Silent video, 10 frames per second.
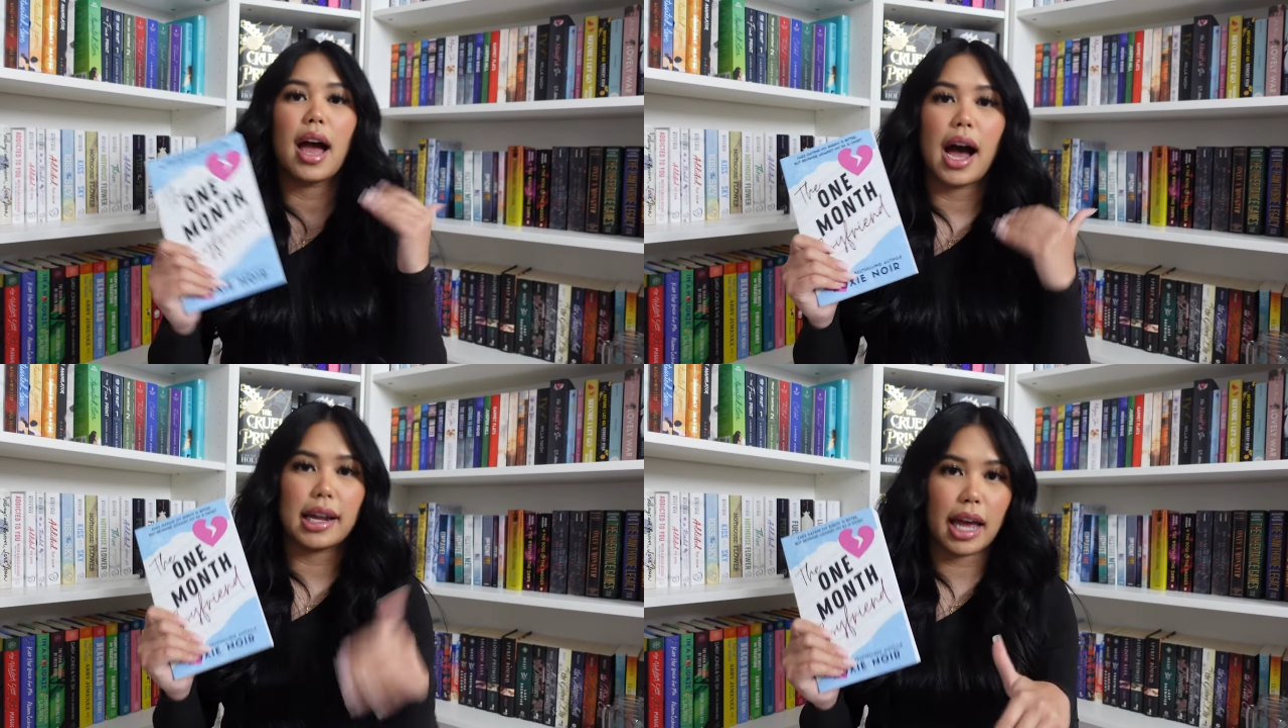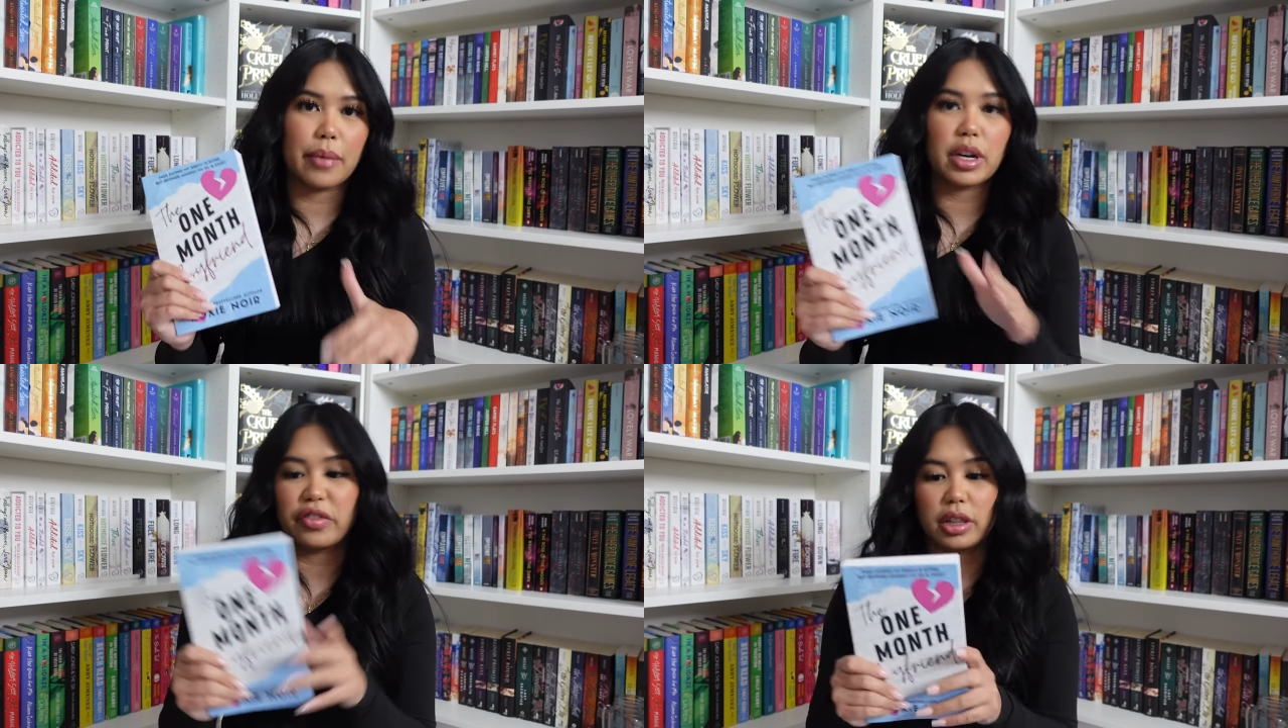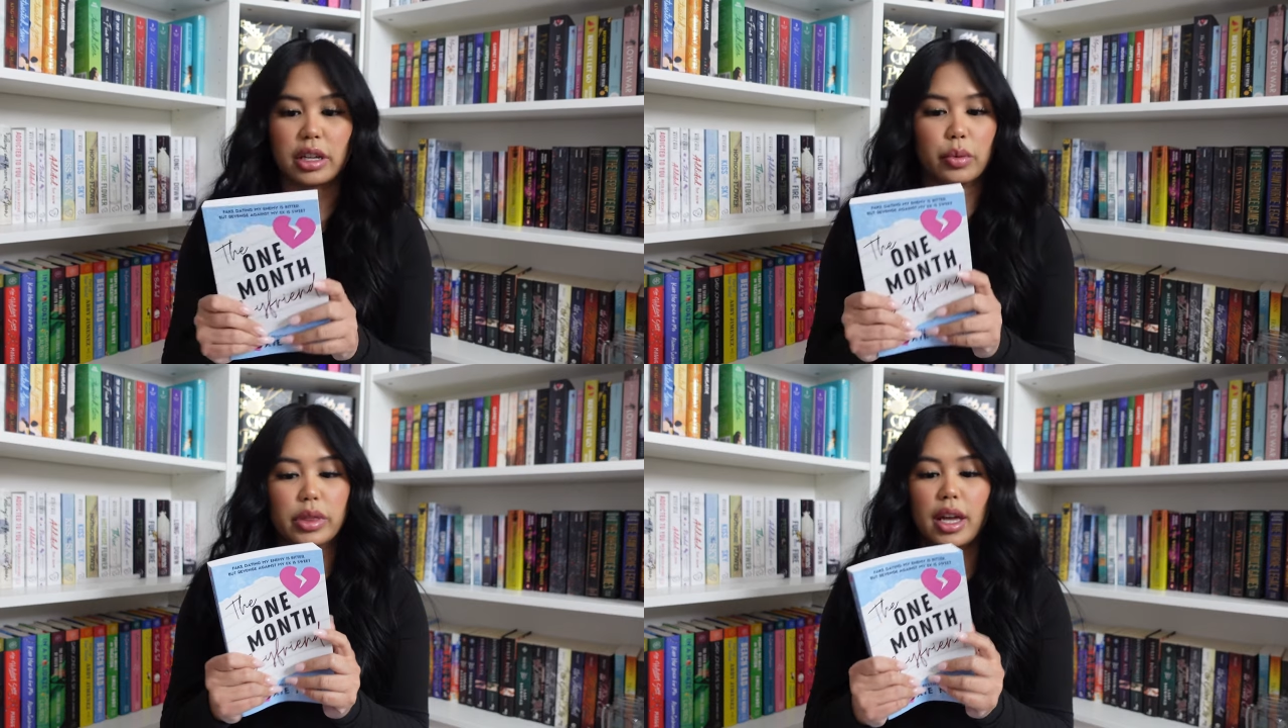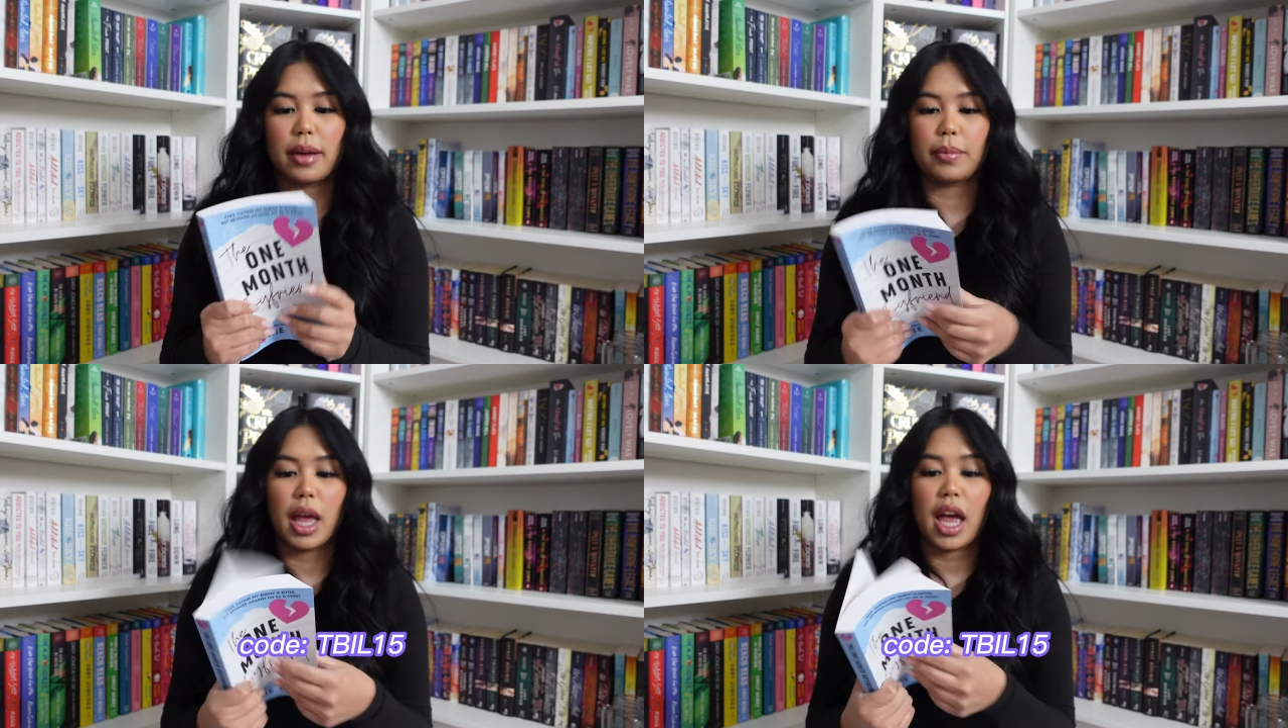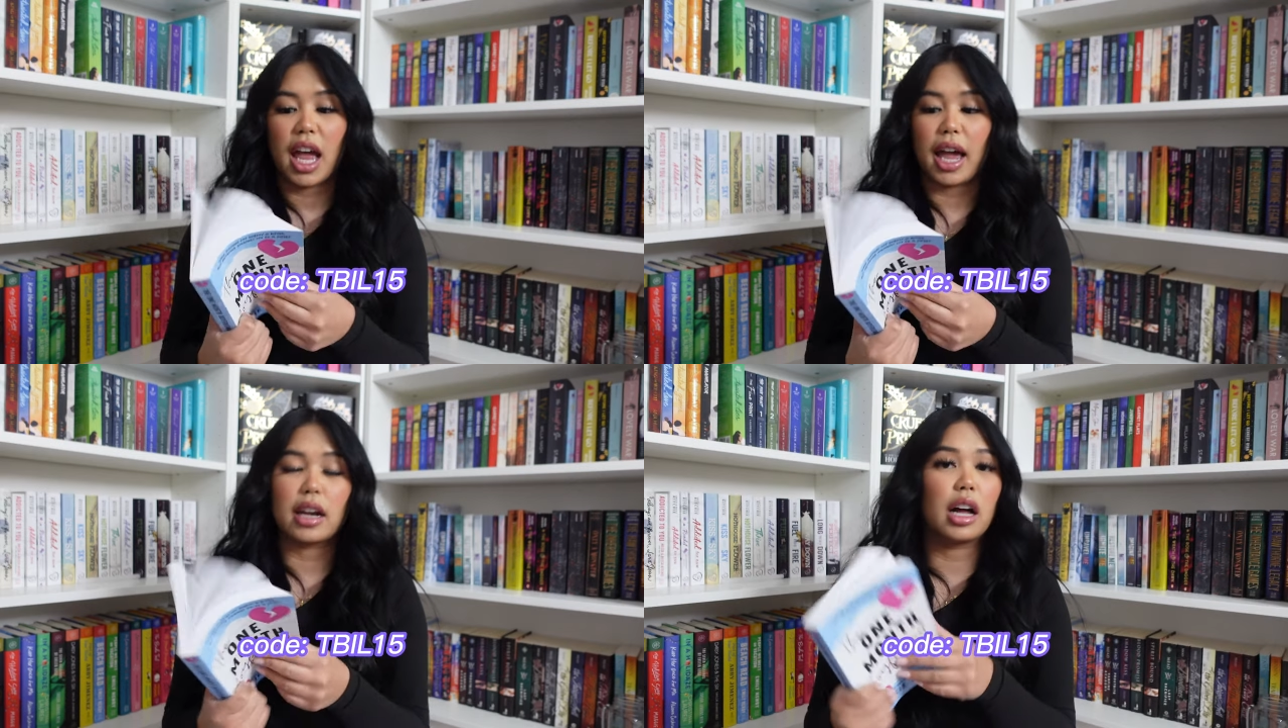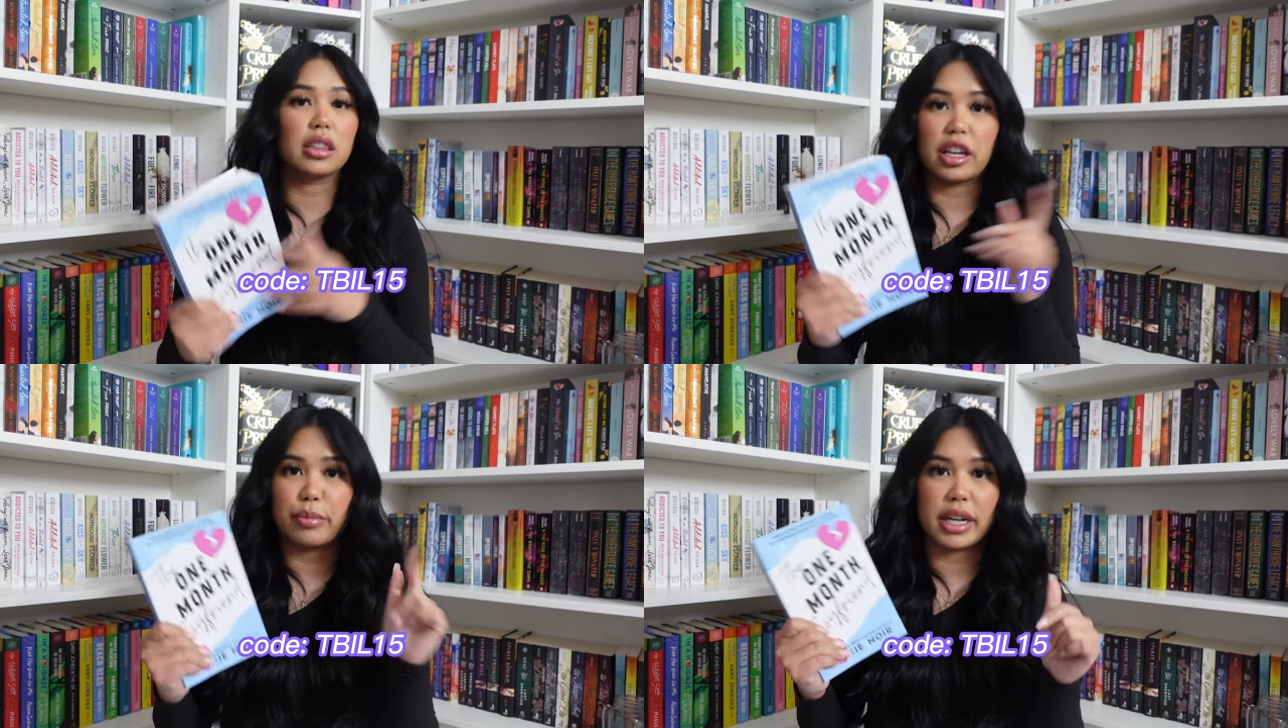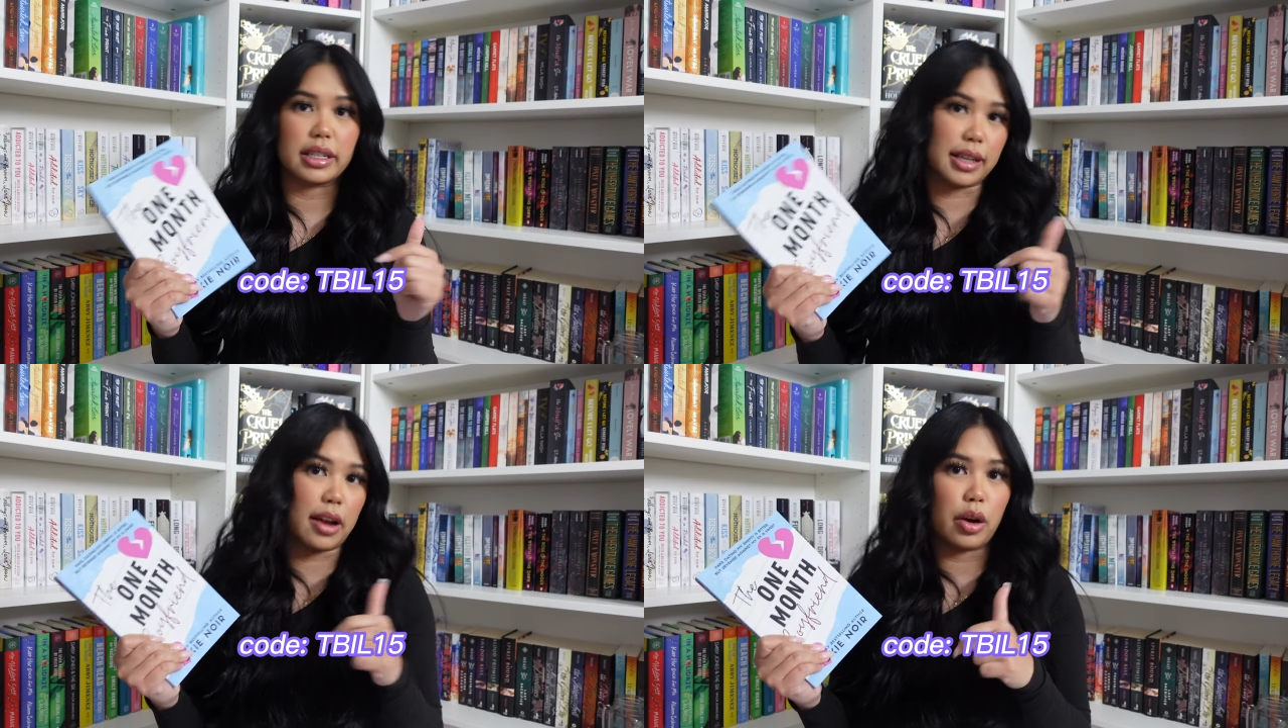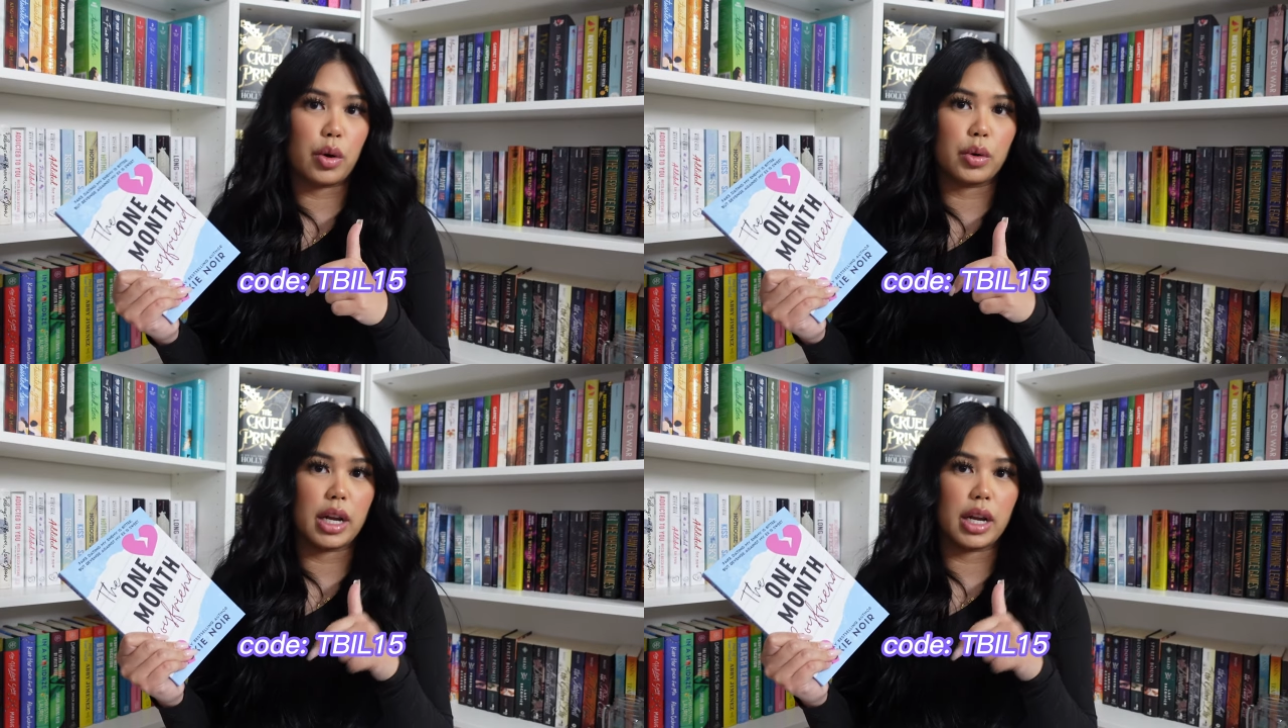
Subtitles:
I am an affiliate with them, and I'll leave my discount code